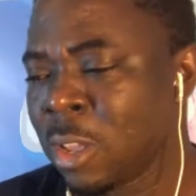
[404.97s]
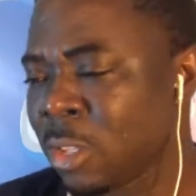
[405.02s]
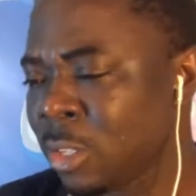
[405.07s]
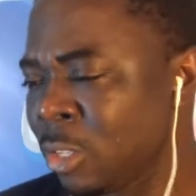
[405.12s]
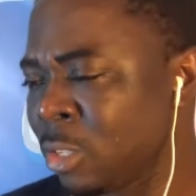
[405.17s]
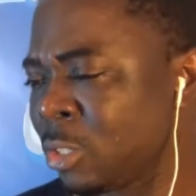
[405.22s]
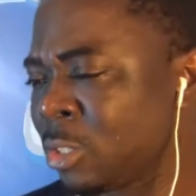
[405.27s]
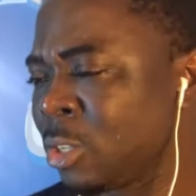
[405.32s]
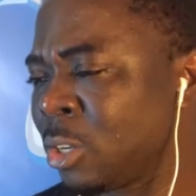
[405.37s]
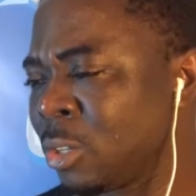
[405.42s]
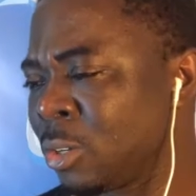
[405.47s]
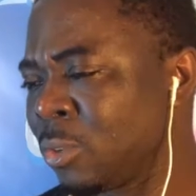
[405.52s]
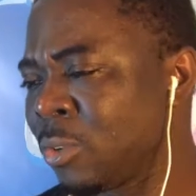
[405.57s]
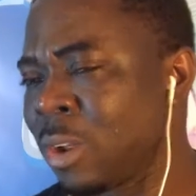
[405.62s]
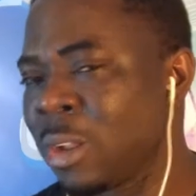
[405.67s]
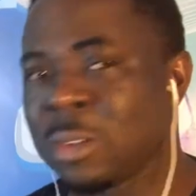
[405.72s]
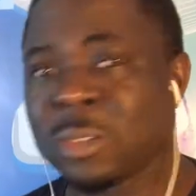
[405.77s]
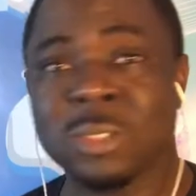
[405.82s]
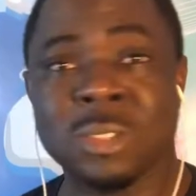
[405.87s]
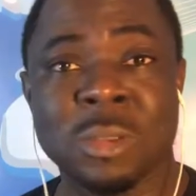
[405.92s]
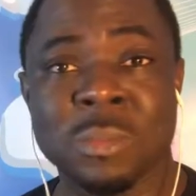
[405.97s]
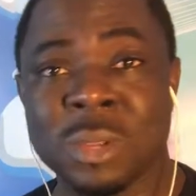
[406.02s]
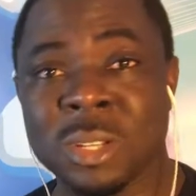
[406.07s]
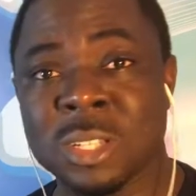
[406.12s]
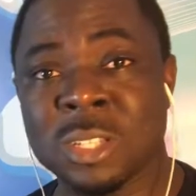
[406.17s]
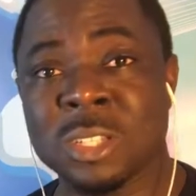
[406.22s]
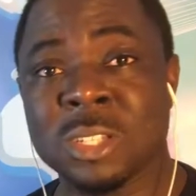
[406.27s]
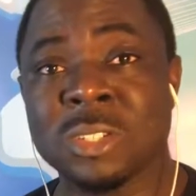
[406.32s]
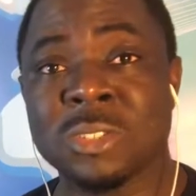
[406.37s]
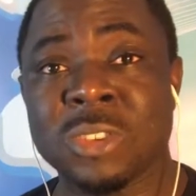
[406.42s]
You turn around,
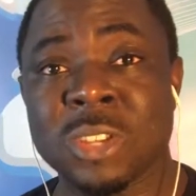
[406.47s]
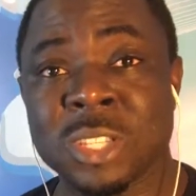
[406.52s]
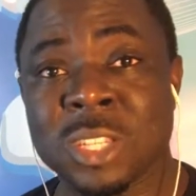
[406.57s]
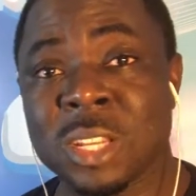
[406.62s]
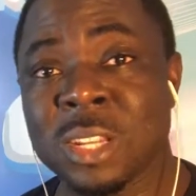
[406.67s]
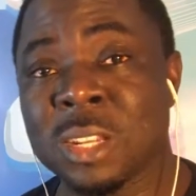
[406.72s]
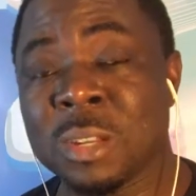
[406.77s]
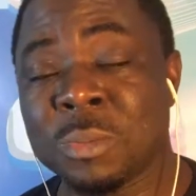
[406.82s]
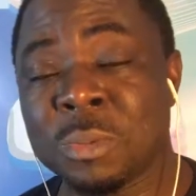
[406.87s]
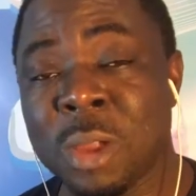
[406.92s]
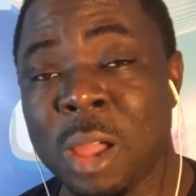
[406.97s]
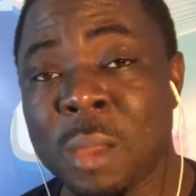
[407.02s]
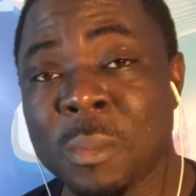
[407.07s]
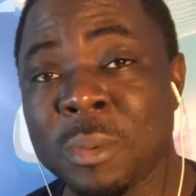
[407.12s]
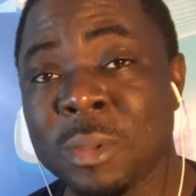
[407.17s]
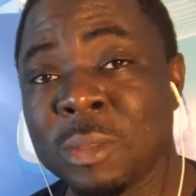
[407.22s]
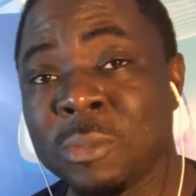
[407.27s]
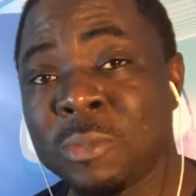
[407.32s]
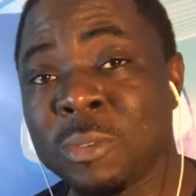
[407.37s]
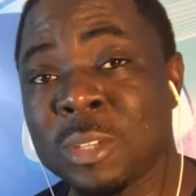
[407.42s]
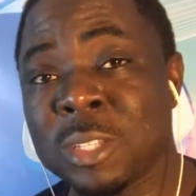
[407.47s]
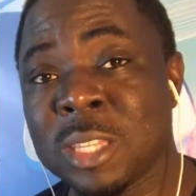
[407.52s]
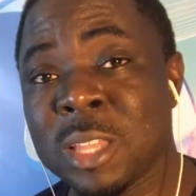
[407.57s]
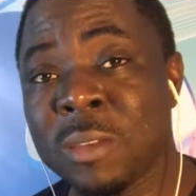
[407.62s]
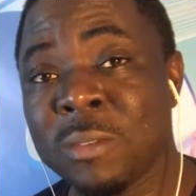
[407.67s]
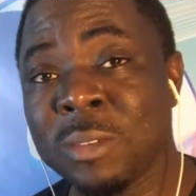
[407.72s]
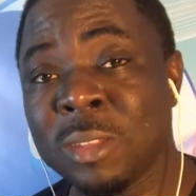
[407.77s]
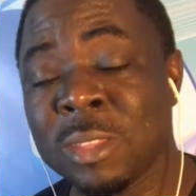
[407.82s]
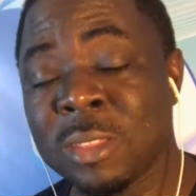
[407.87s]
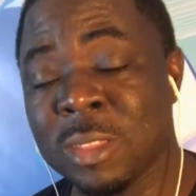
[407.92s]
somebody's interested in the property for
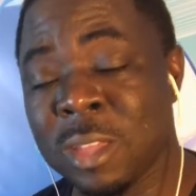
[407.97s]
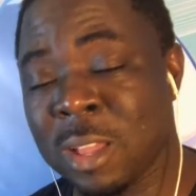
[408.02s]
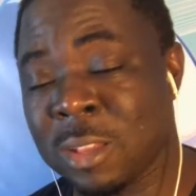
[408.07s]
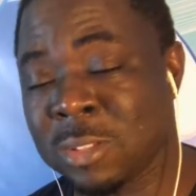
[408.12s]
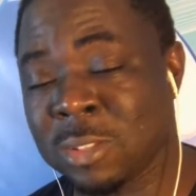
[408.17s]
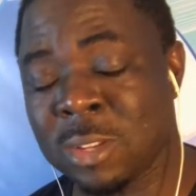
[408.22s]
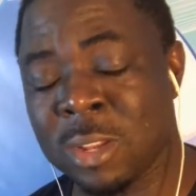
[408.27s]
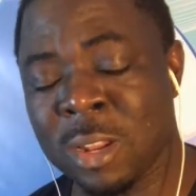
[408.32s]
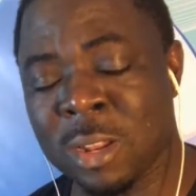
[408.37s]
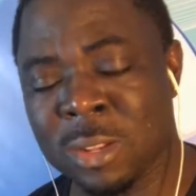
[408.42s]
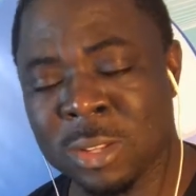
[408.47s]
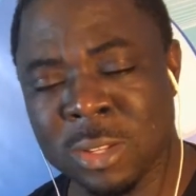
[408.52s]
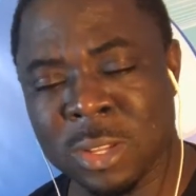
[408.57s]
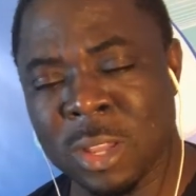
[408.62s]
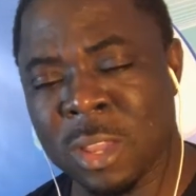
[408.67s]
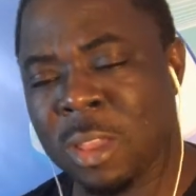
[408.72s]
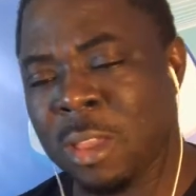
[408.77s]
seventy thousand dollars,